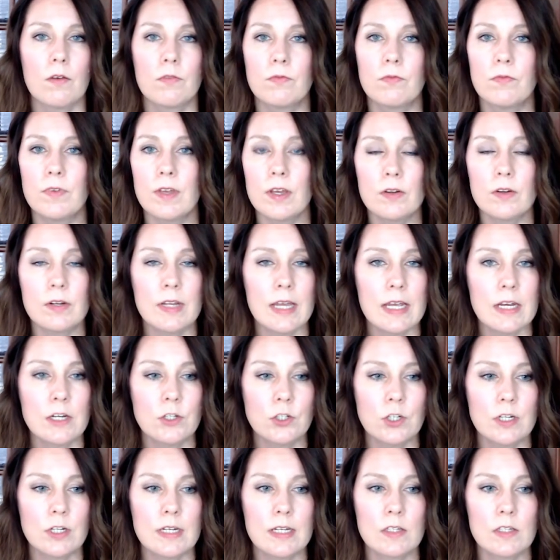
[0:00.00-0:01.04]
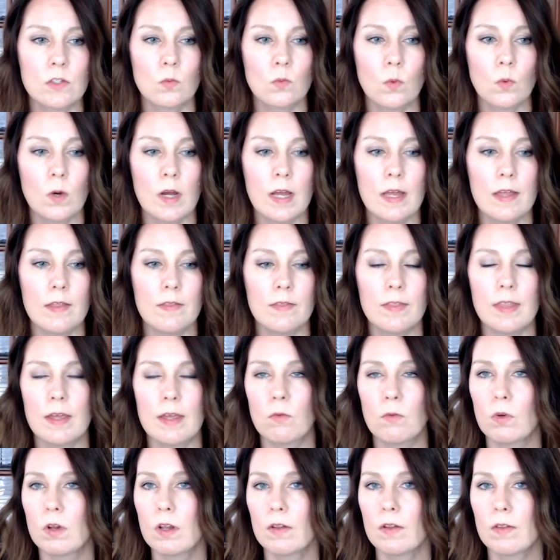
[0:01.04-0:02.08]
Field Agent is one that
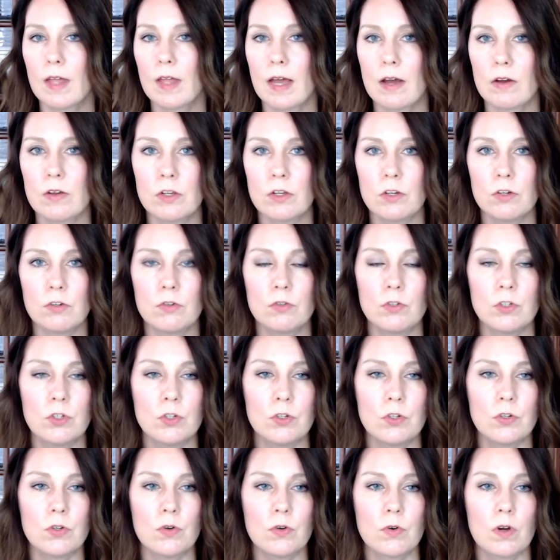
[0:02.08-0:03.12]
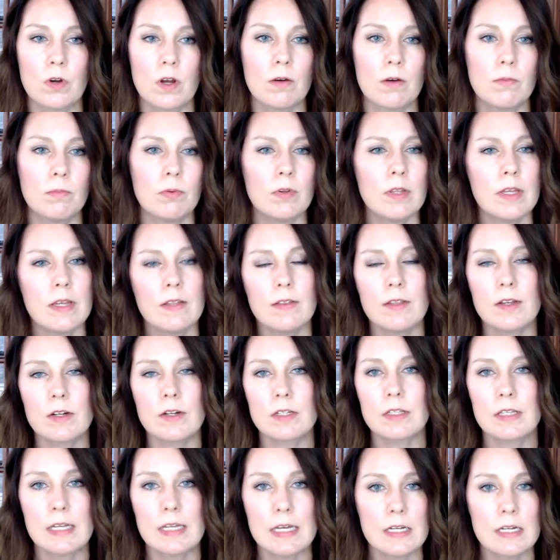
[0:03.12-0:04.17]
will allow you to complete
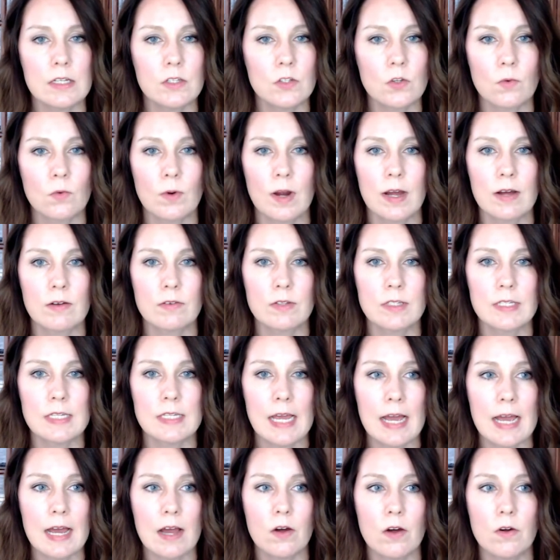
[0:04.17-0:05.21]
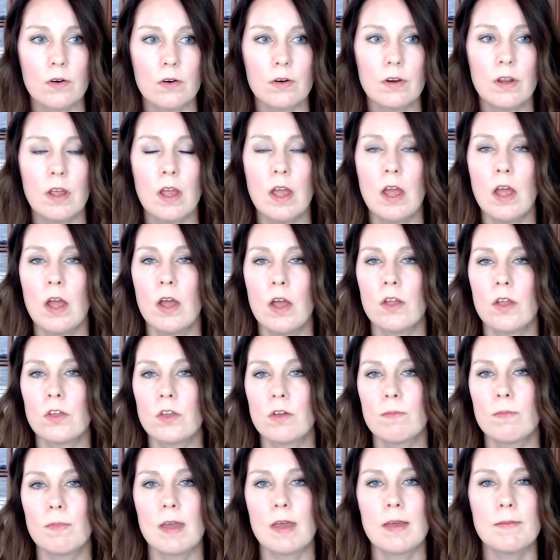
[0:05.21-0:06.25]
little gigs around town.
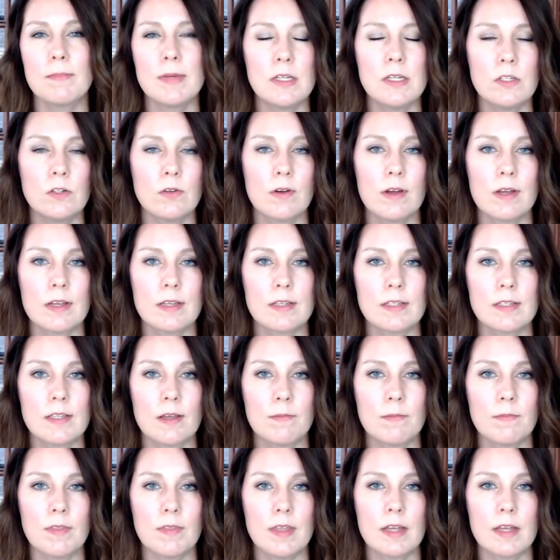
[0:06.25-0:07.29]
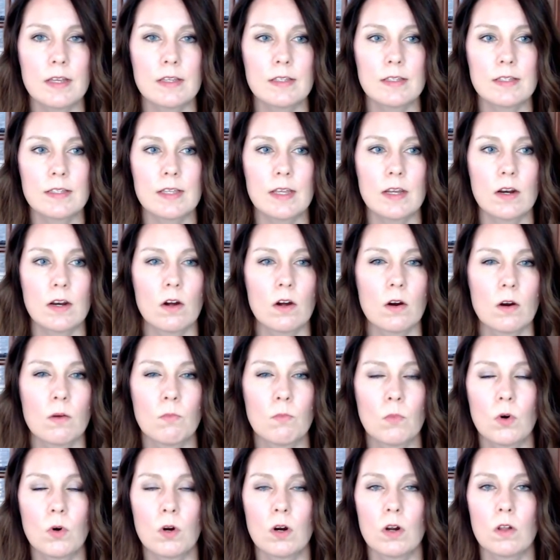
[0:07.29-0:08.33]
You may be doing some things that are
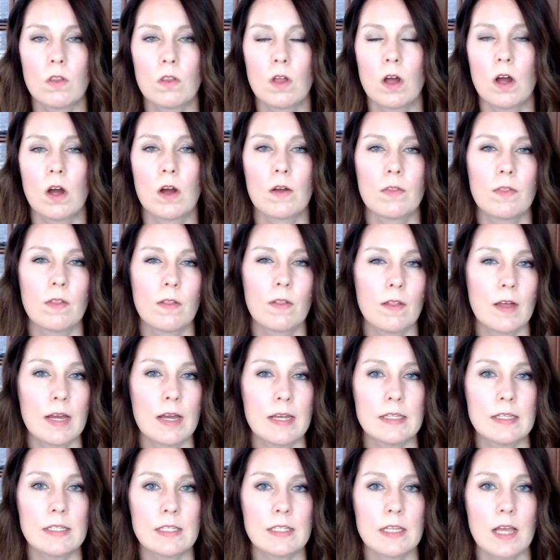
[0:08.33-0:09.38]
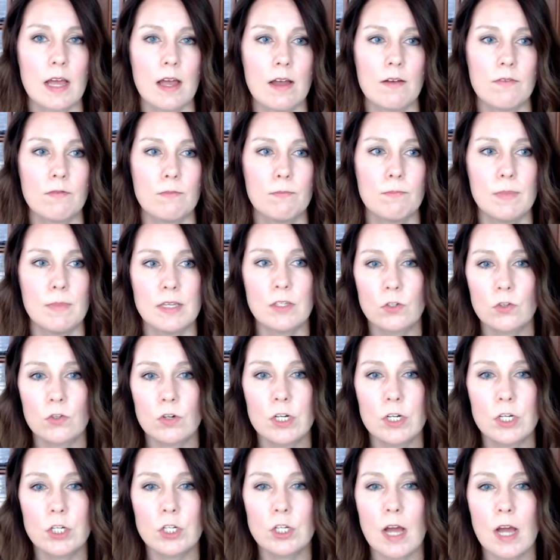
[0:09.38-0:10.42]
more along the lines of
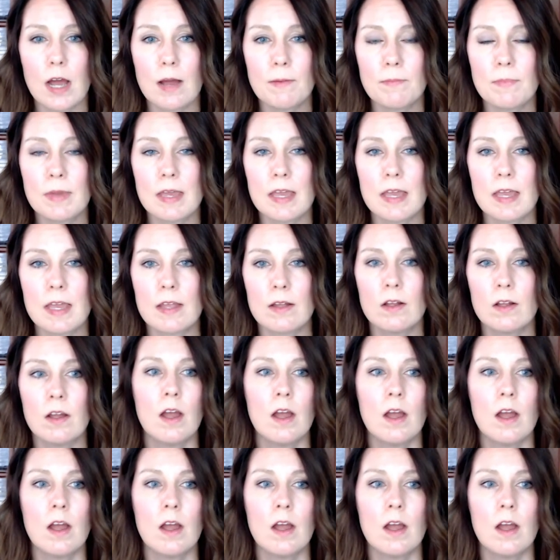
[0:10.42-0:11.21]
mystery shopping.